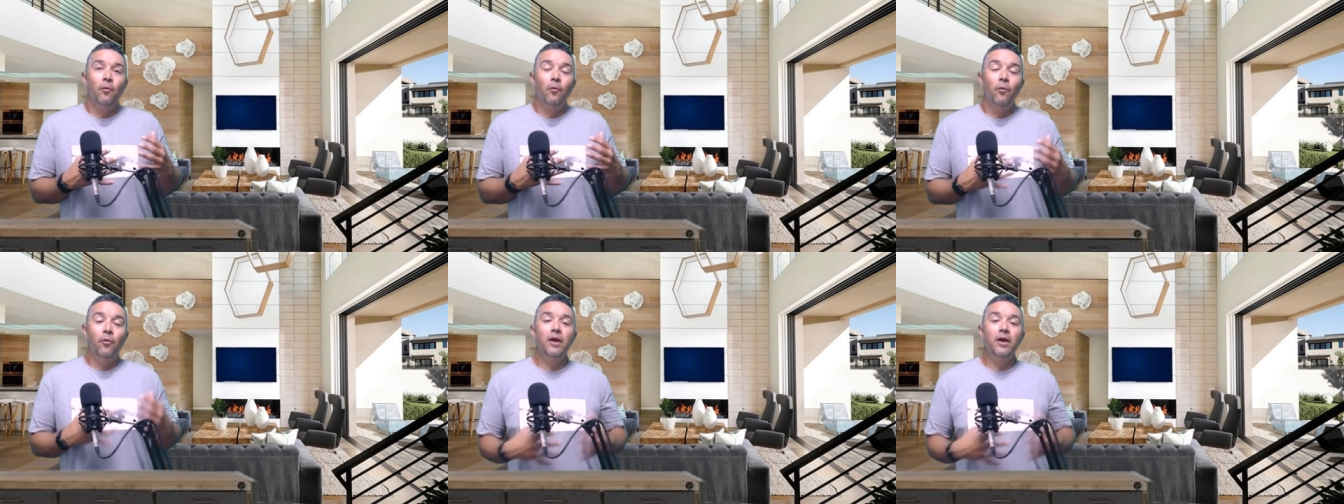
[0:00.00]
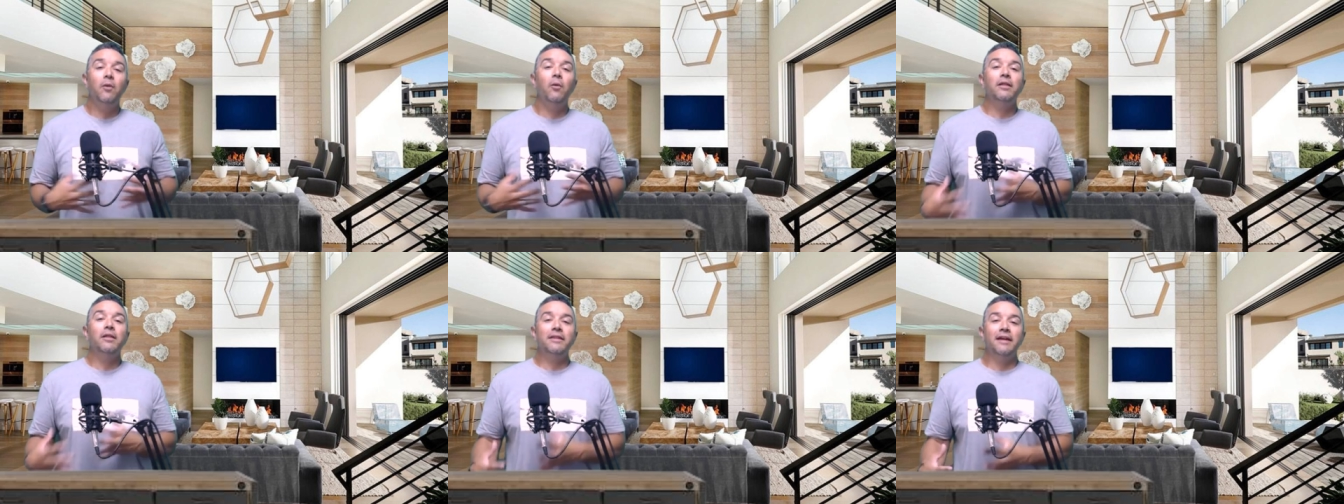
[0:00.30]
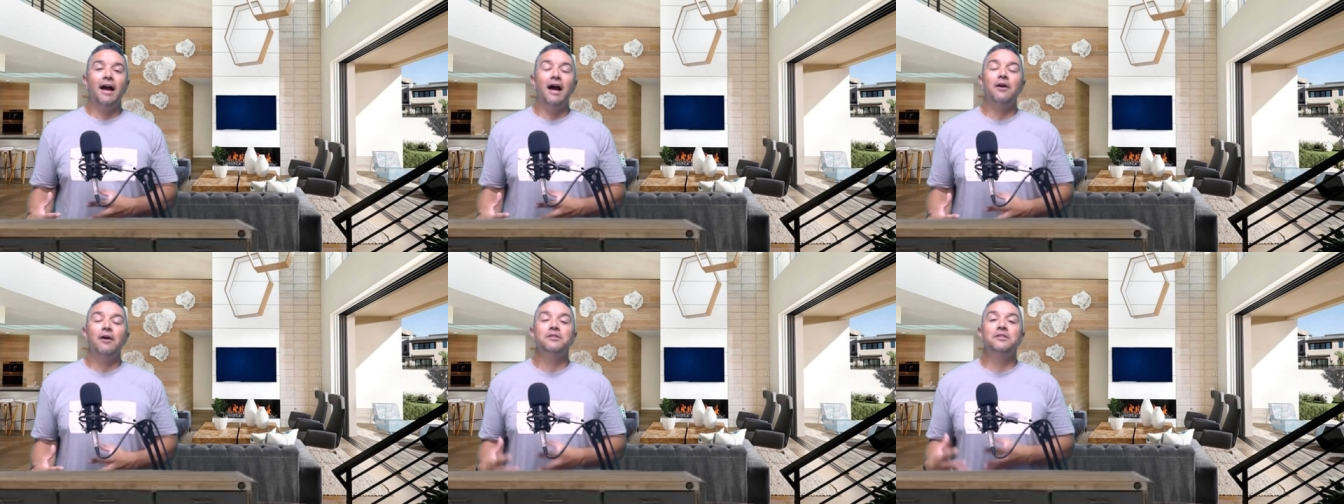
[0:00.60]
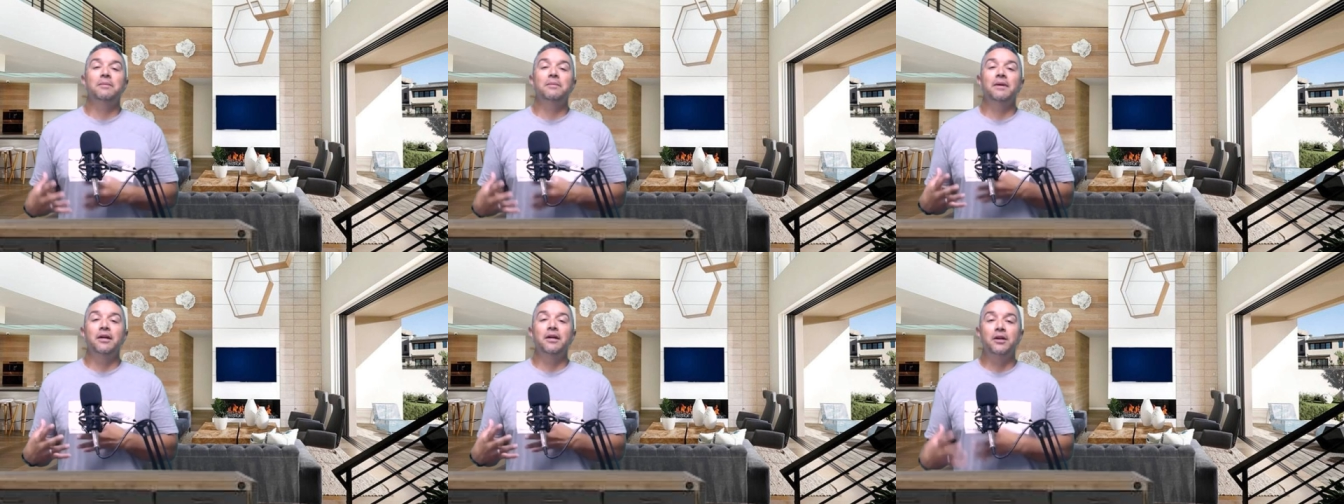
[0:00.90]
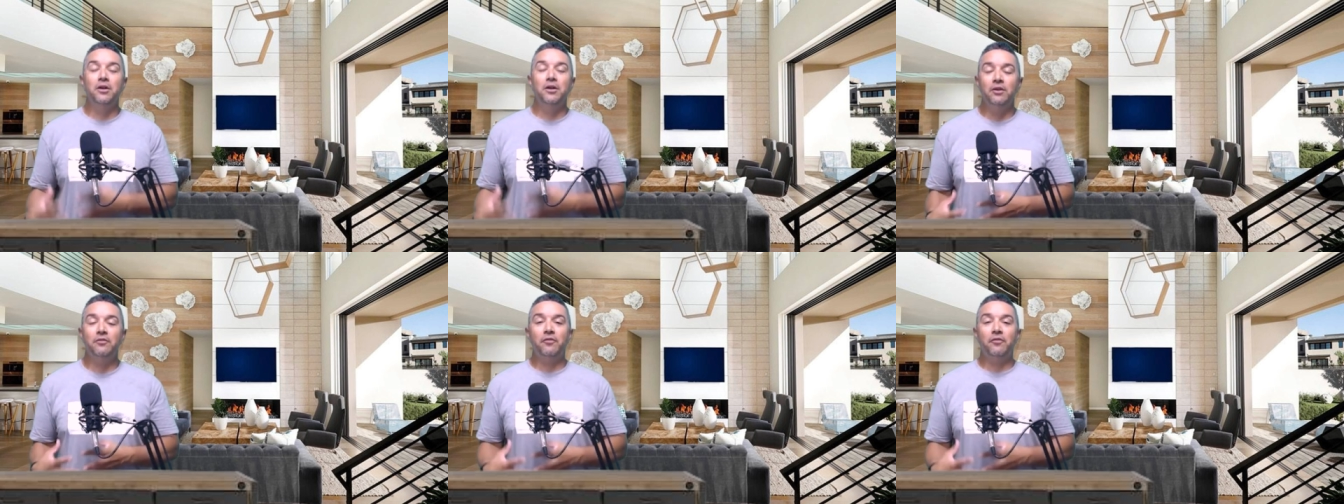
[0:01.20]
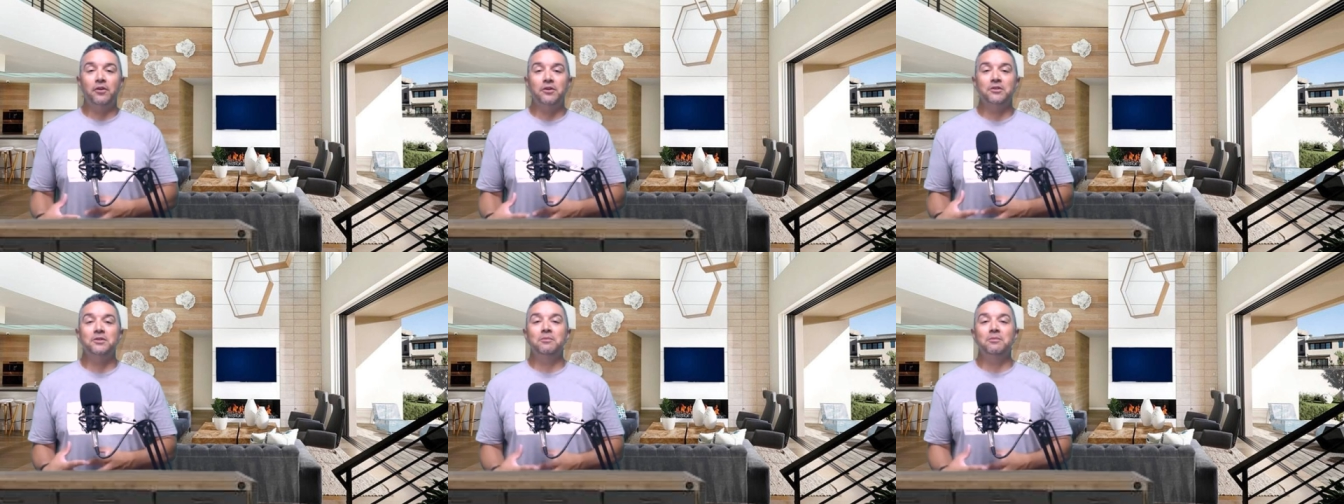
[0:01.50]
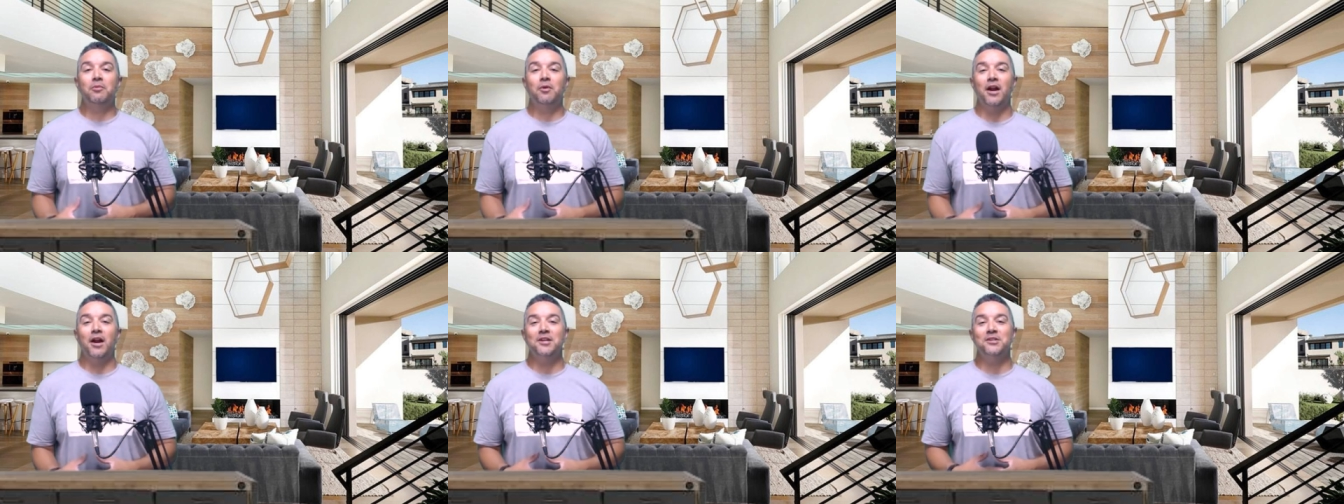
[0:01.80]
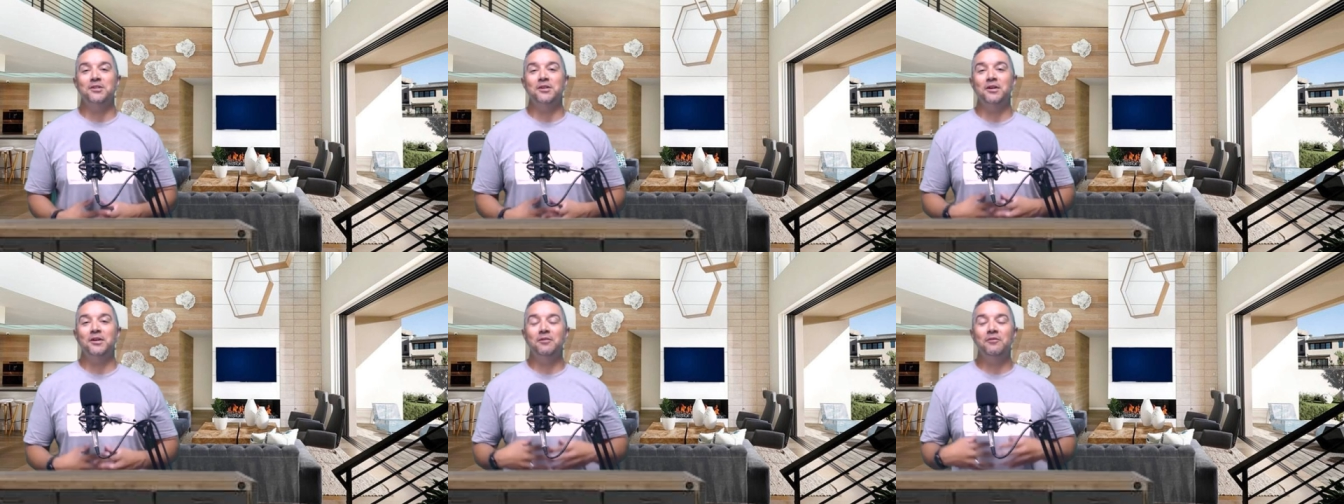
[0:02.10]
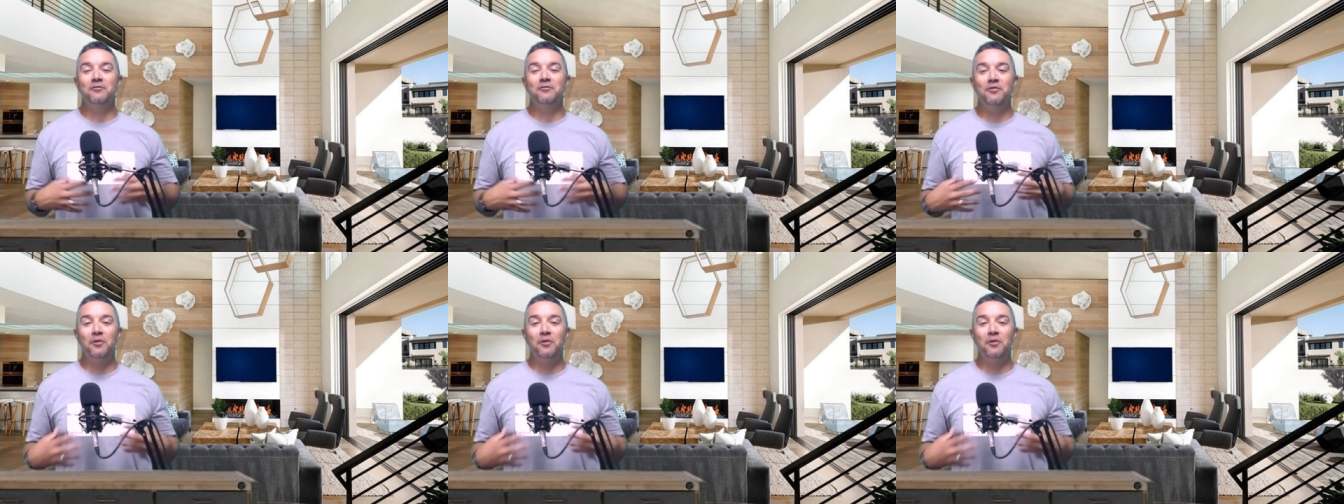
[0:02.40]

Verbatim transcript: we want the house to be a good first impression